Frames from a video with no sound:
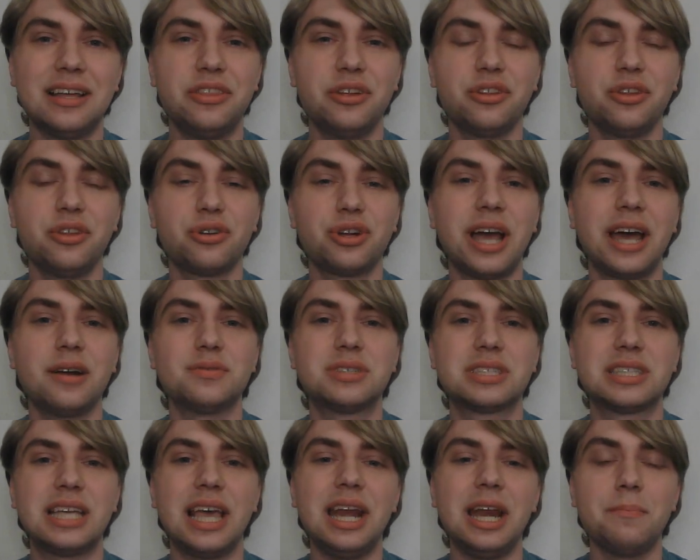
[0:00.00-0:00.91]
they're kind of
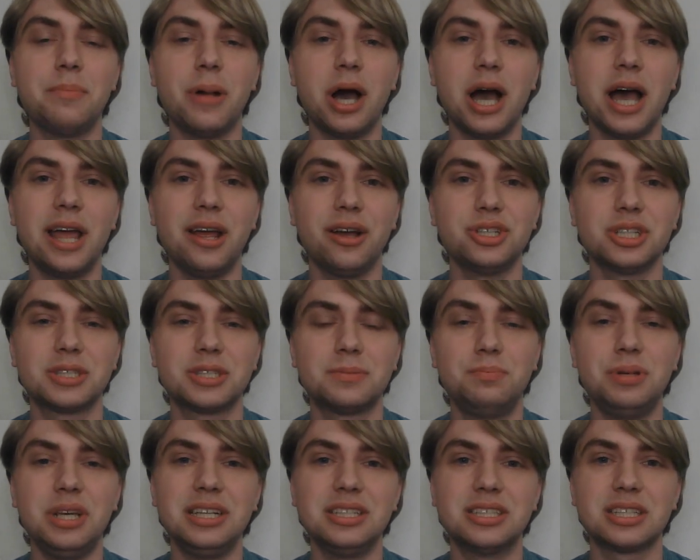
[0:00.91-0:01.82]
skating by on just
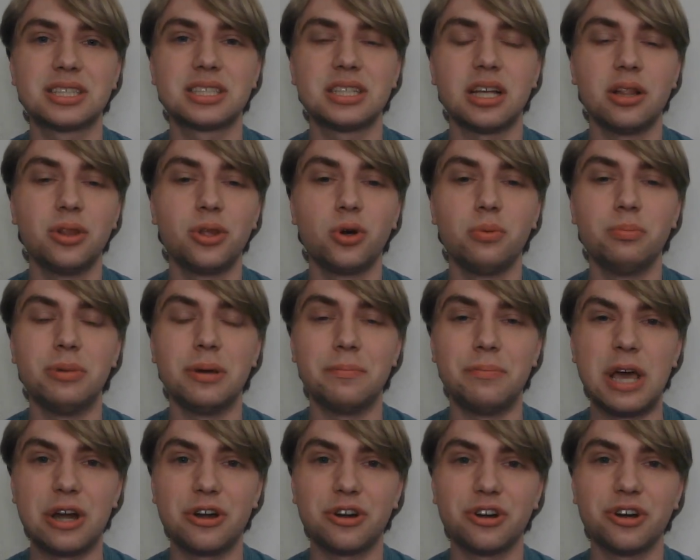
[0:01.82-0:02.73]
being just a little bit
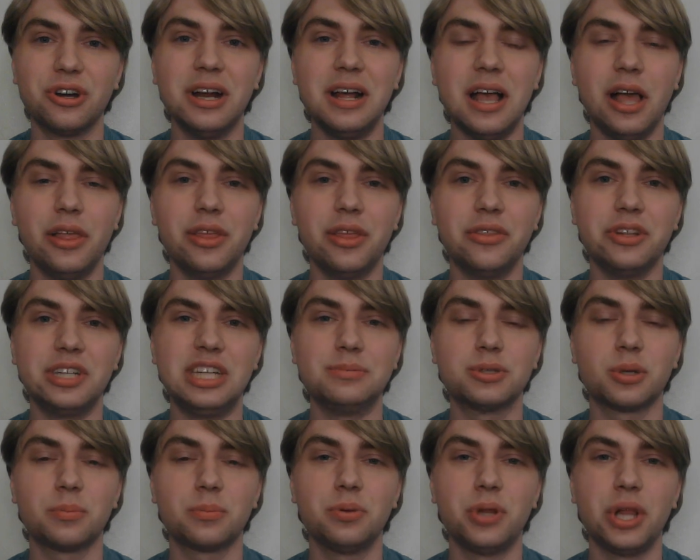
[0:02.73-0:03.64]
better than the
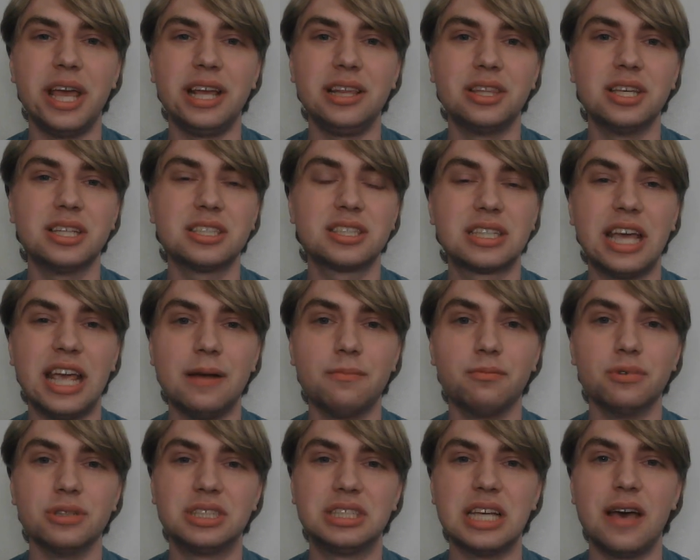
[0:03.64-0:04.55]
teams are playing. This game
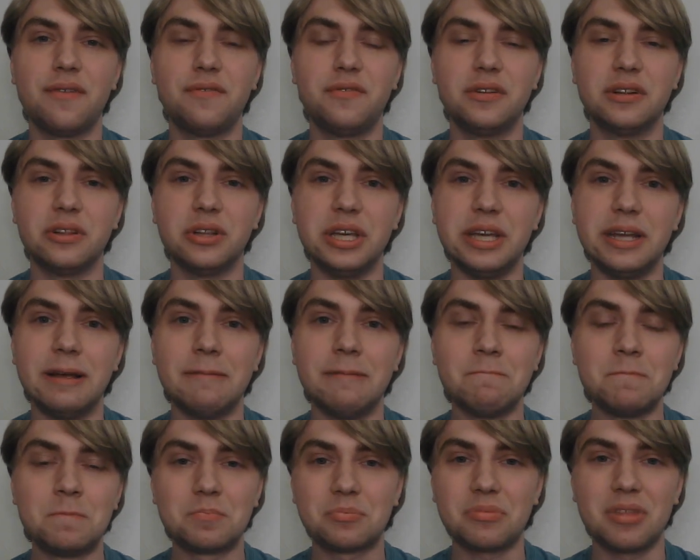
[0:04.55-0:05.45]
was definitely,
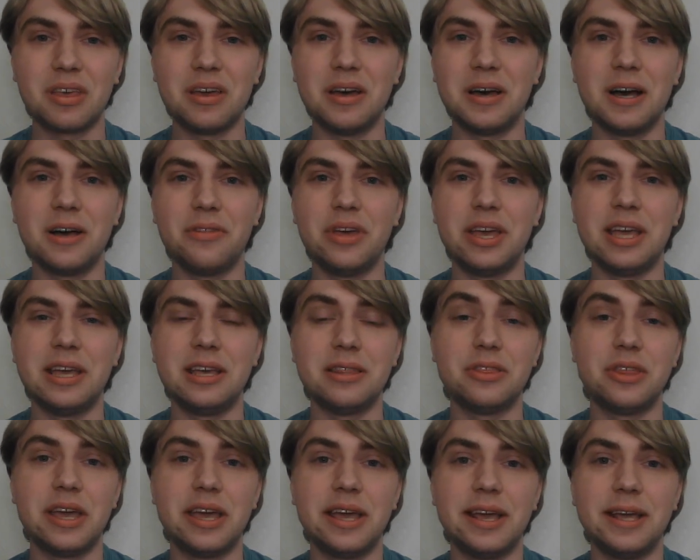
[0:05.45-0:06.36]

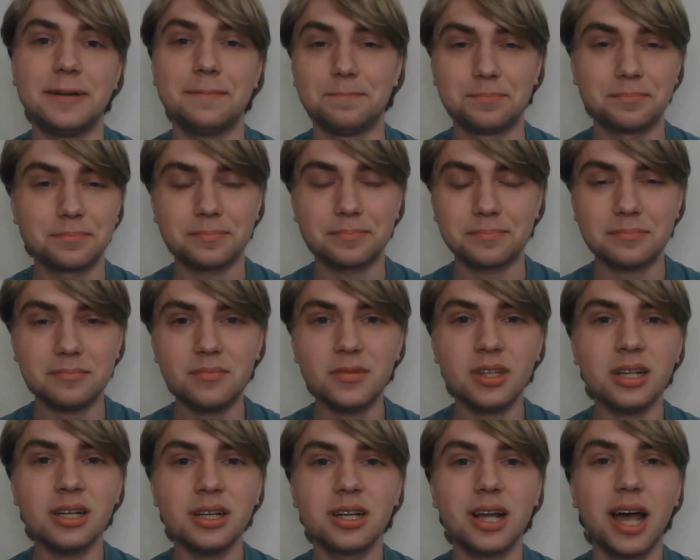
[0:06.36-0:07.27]
they
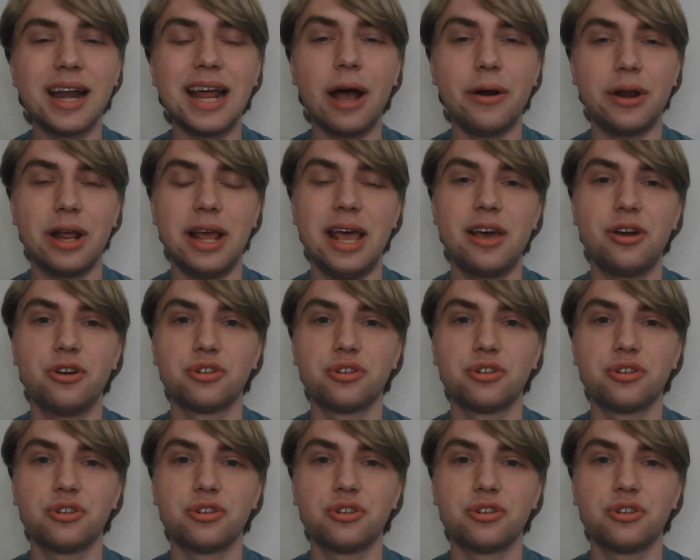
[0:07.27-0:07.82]
got out ahead